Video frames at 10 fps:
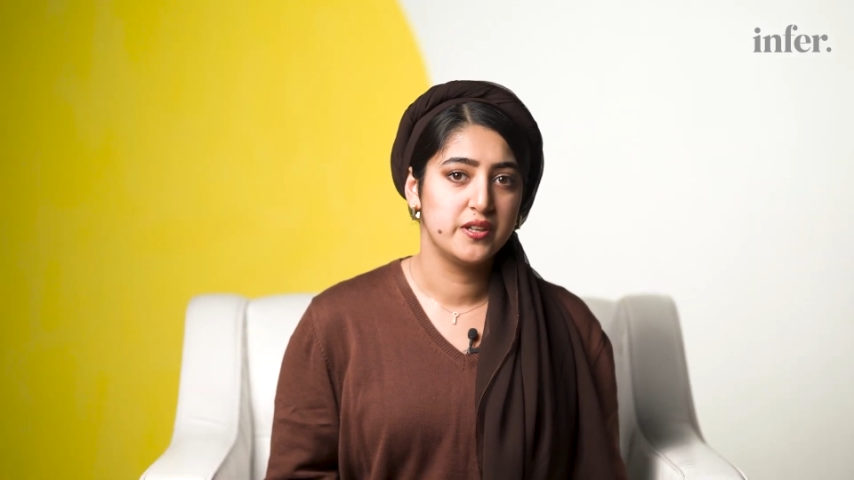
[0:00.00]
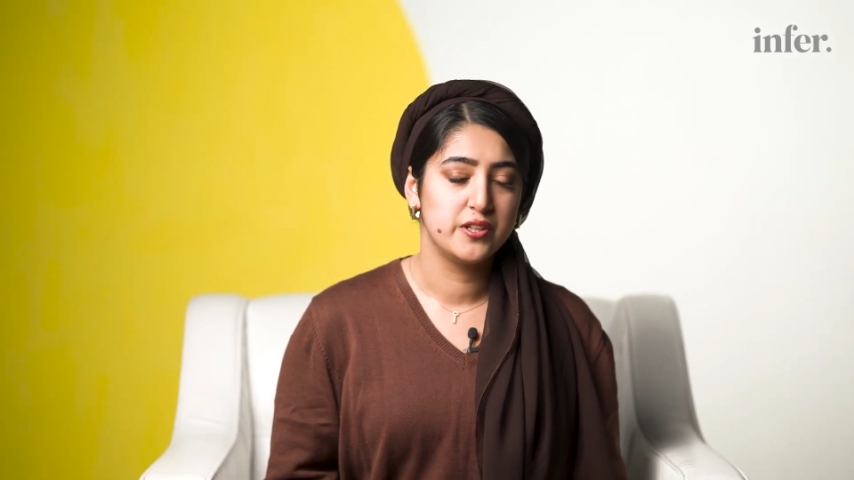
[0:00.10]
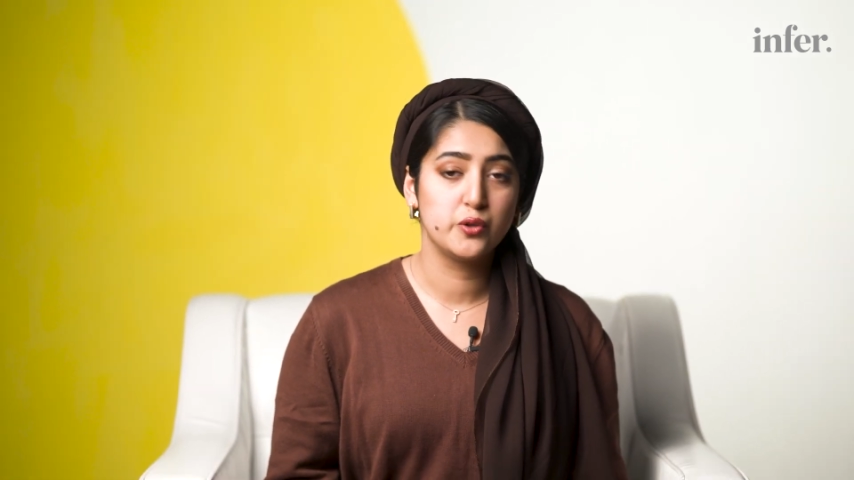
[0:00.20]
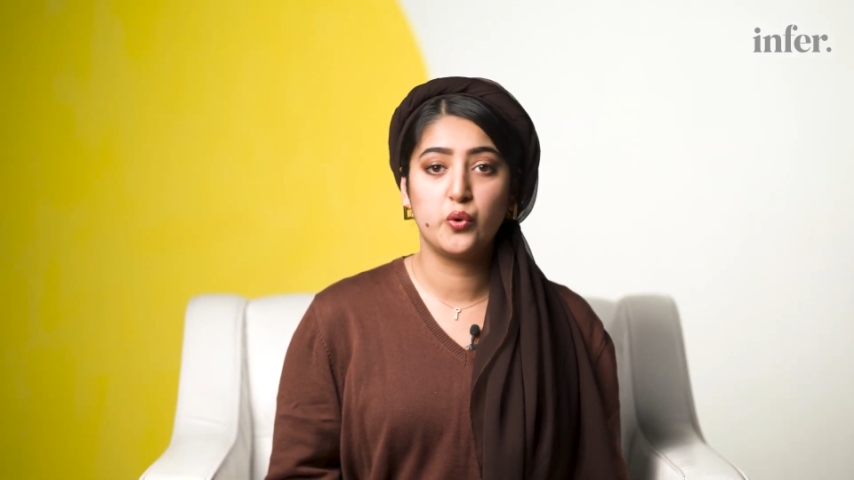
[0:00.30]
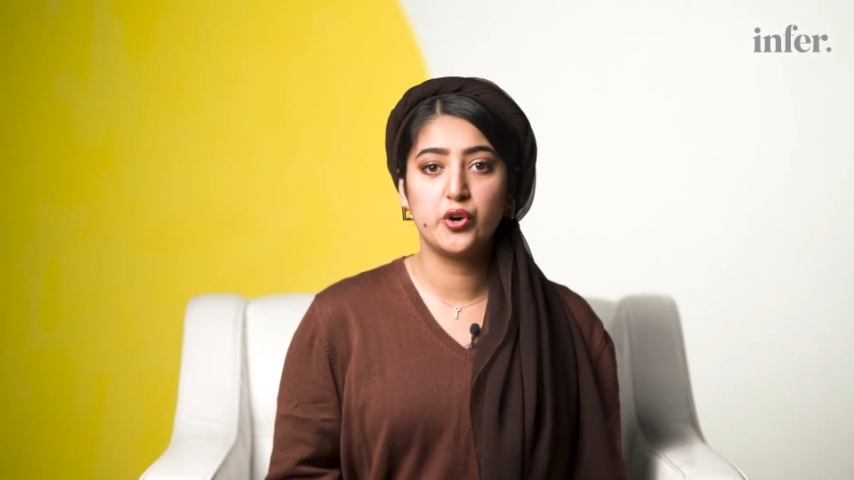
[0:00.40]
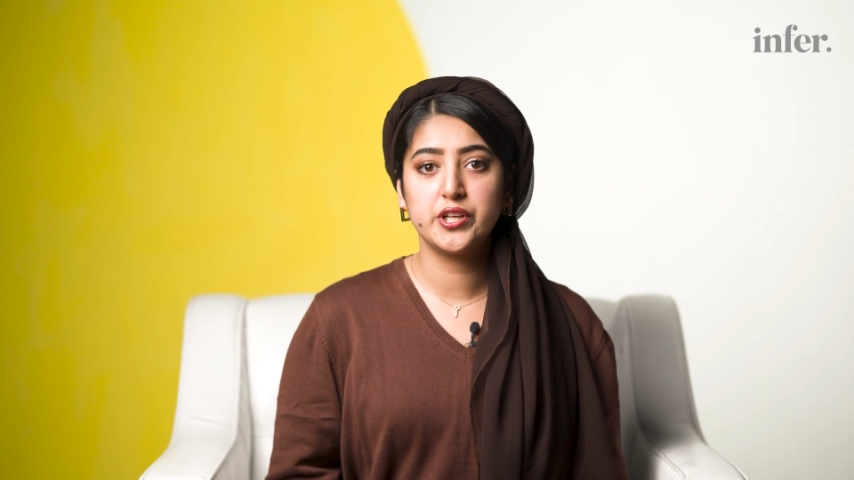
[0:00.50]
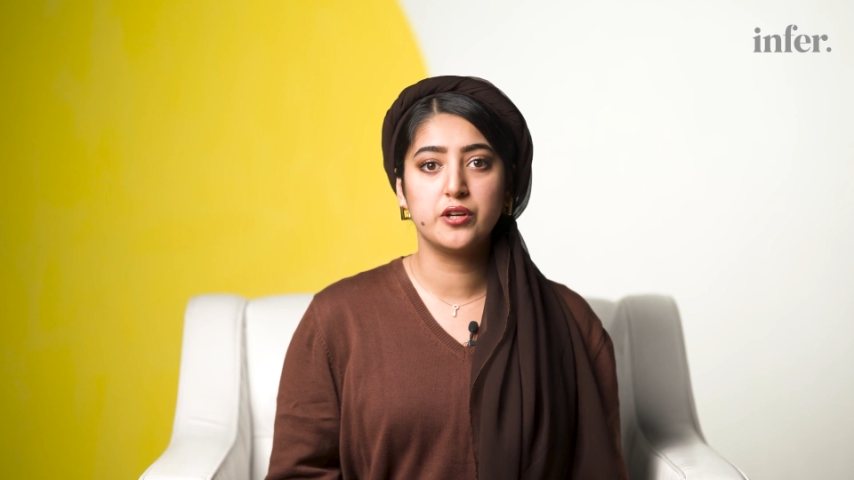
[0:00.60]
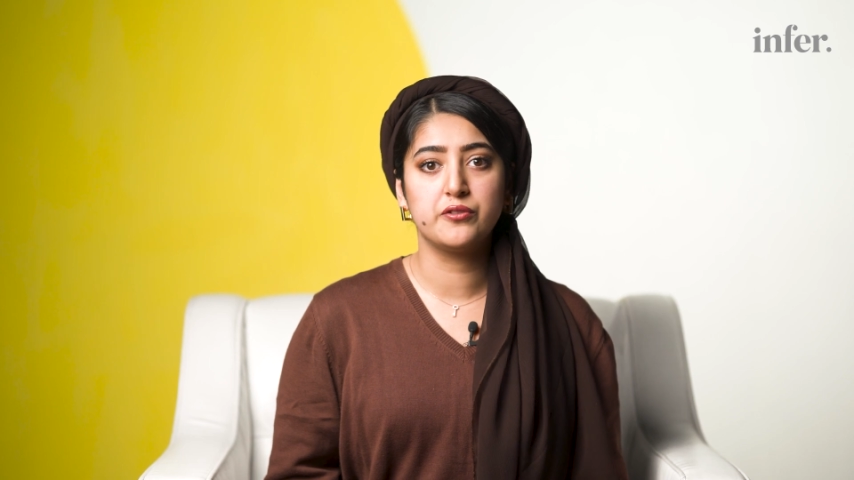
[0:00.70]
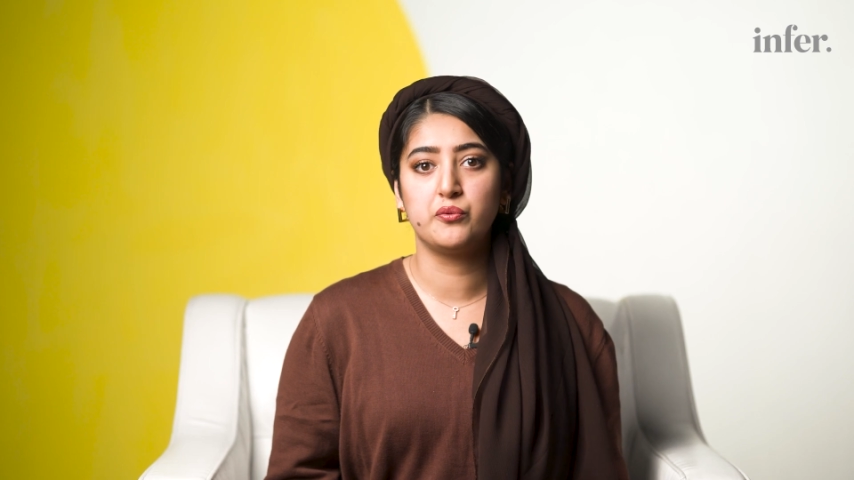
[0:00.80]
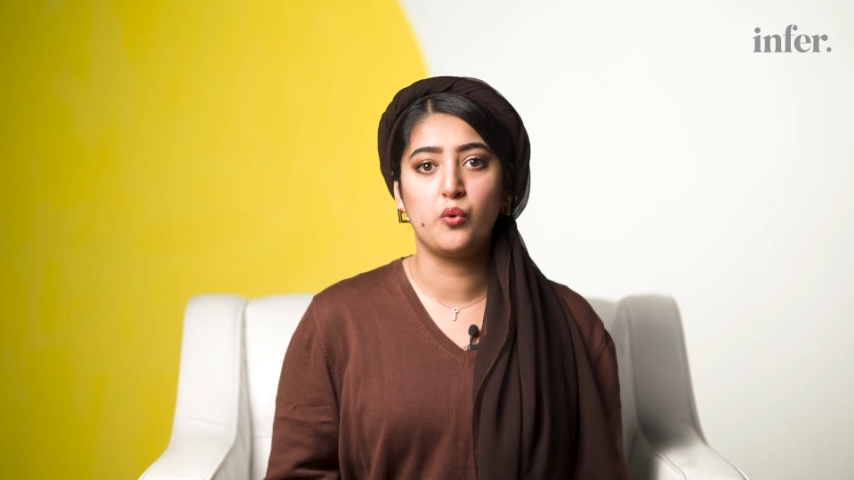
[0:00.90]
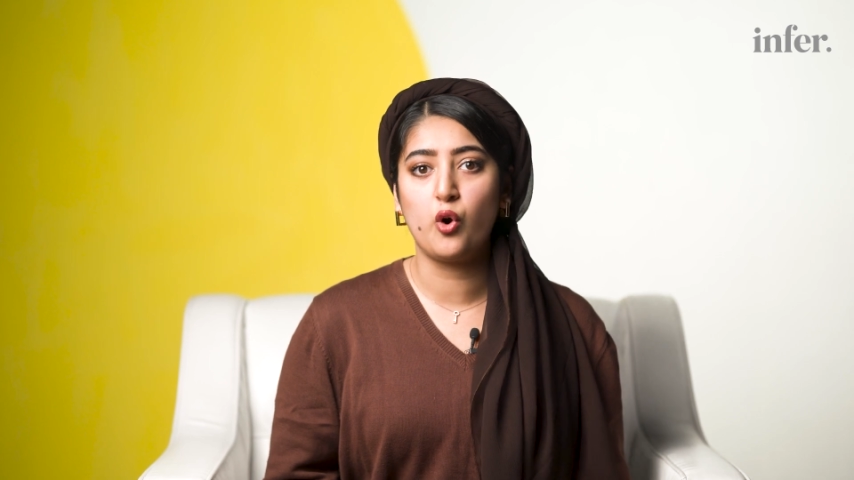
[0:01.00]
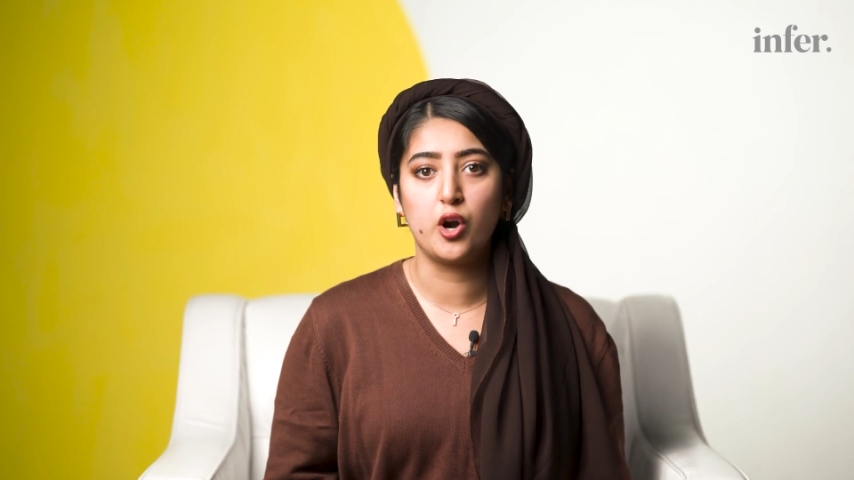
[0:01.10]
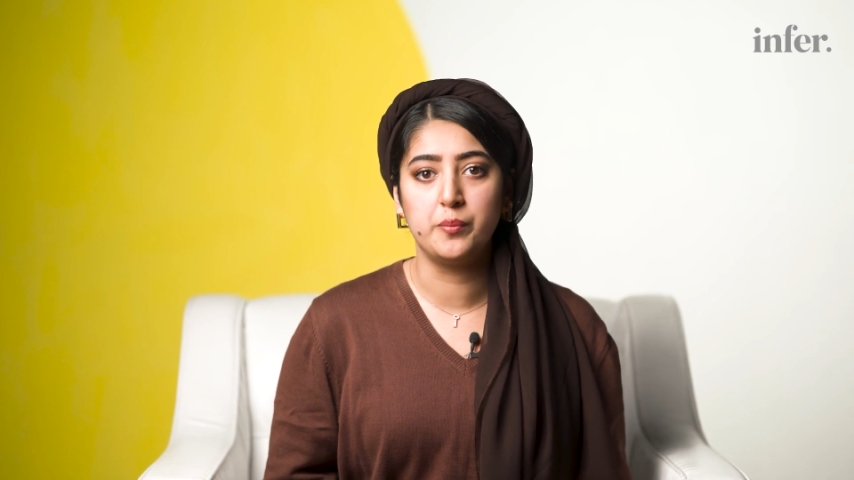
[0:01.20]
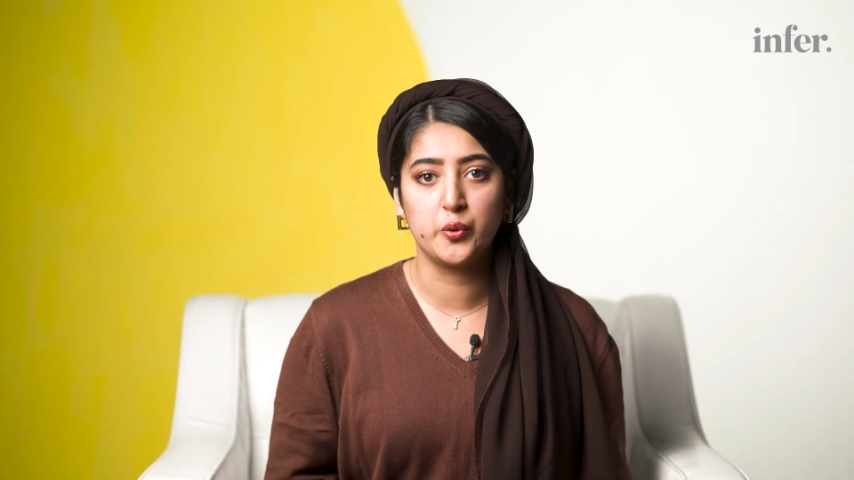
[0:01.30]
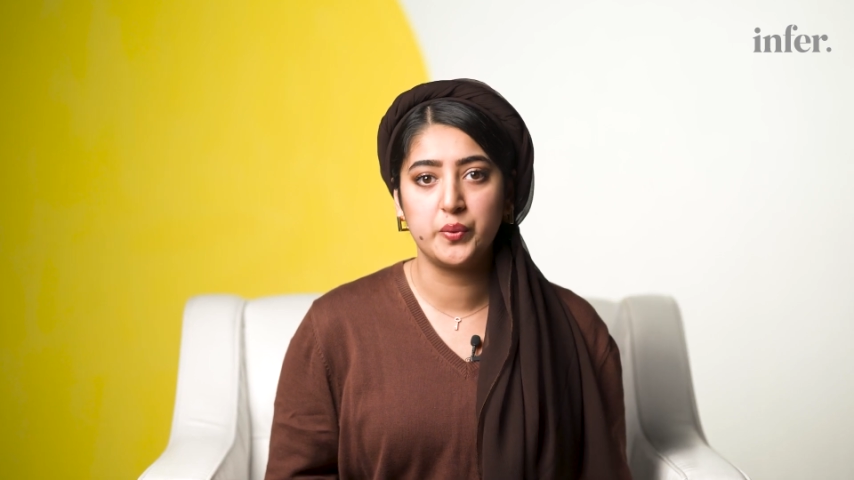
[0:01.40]
The warning of a
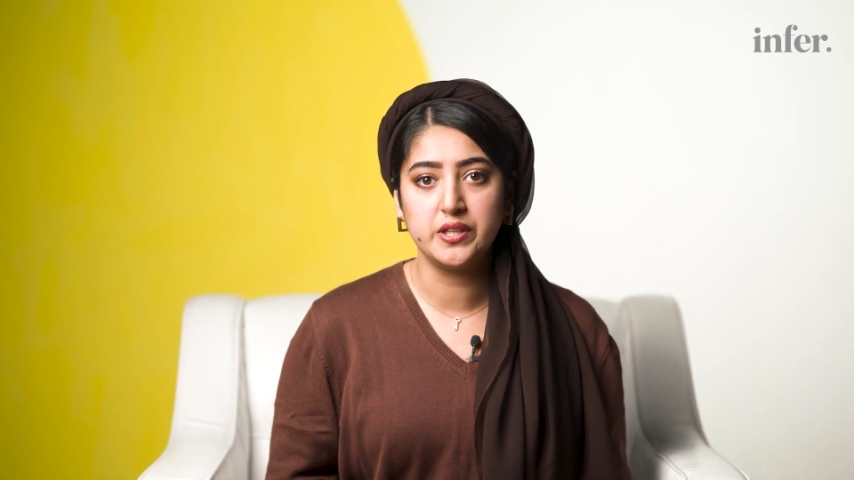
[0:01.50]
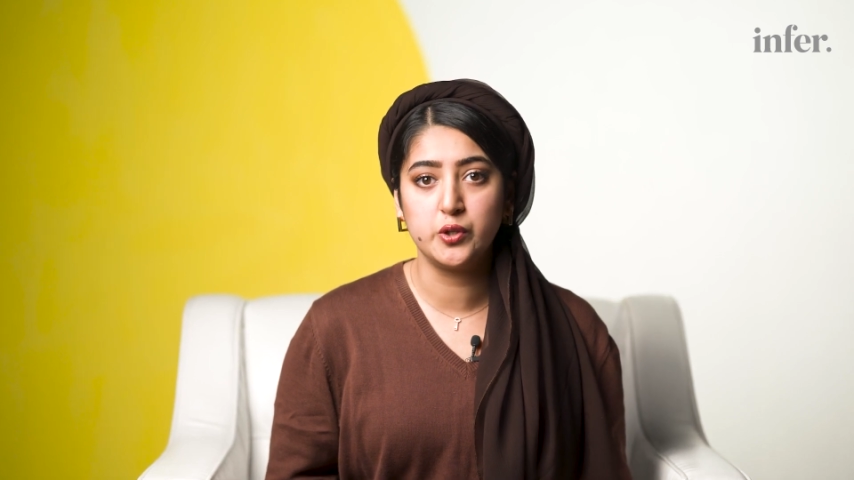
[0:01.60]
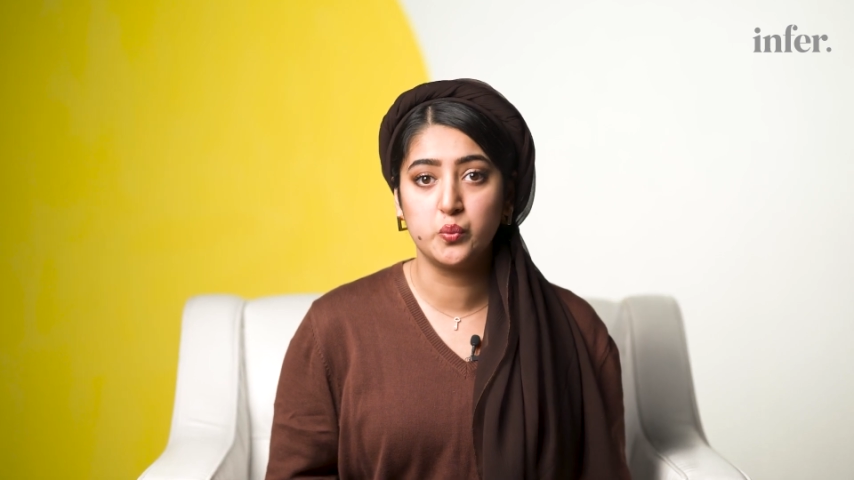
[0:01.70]
war between the